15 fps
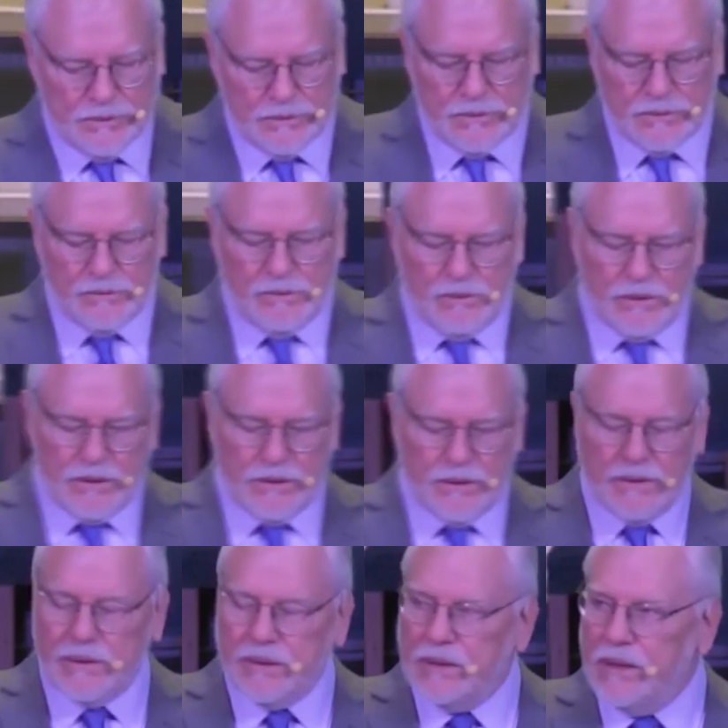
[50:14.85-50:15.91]
Lord,
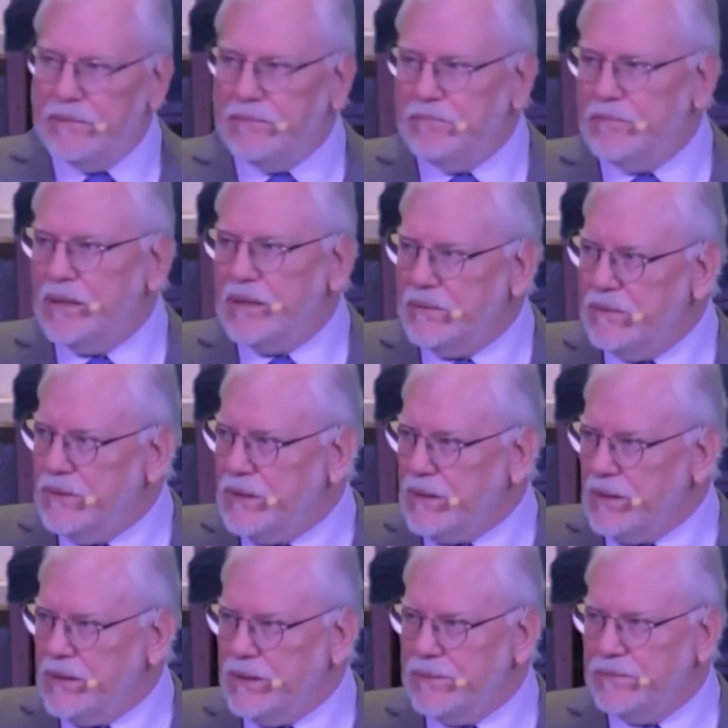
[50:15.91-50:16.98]
come quickly.
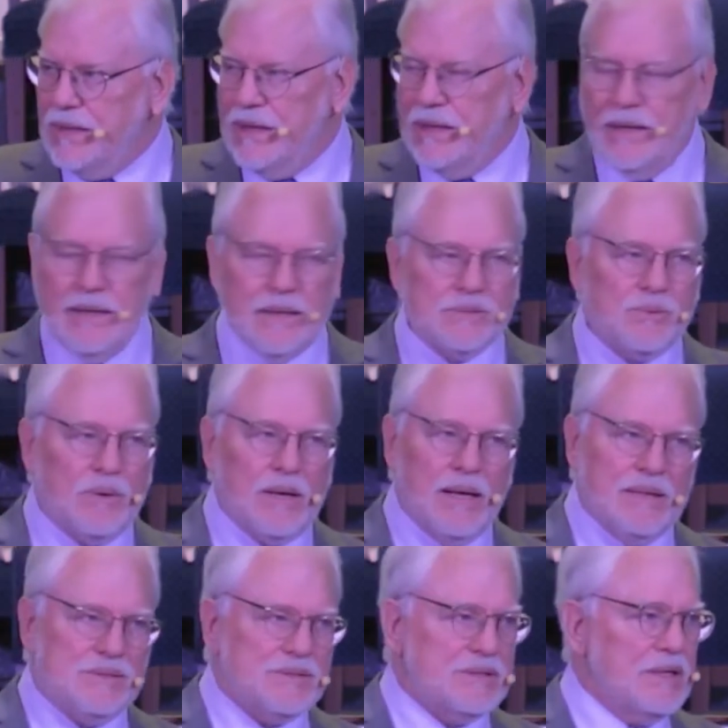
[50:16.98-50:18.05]
And that's what I
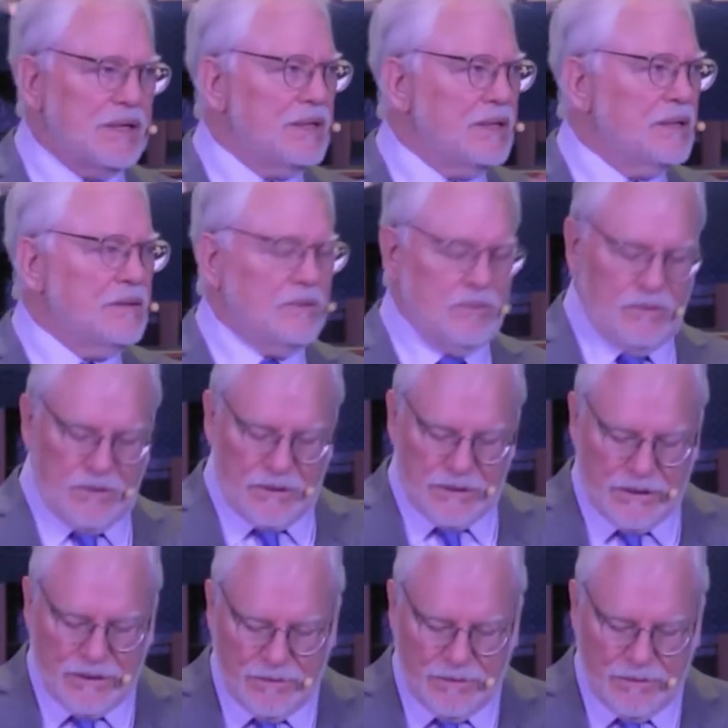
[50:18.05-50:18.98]
say. Lord, come.